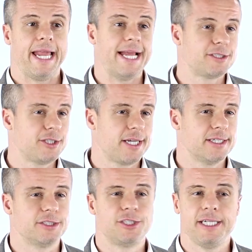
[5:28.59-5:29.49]
And she can
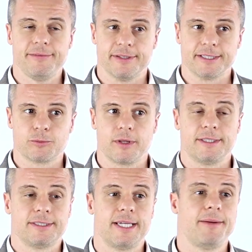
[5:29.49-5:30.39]
achieve this while at
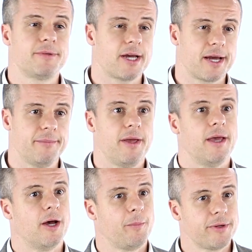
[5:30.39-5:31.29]
the same time
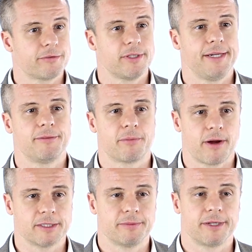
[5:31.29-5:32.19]
helping relieve the
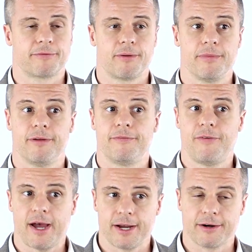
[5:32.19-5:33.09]
prospect from the
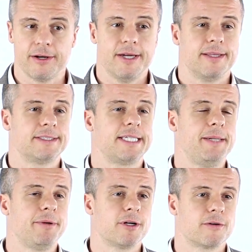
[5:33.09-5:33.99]
fire that's
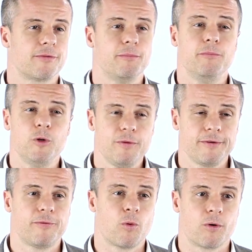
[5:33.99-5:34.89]
keeping her from
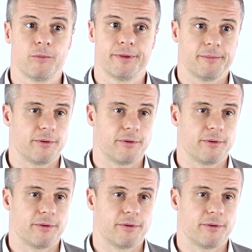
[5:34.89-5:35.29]
moving forward with the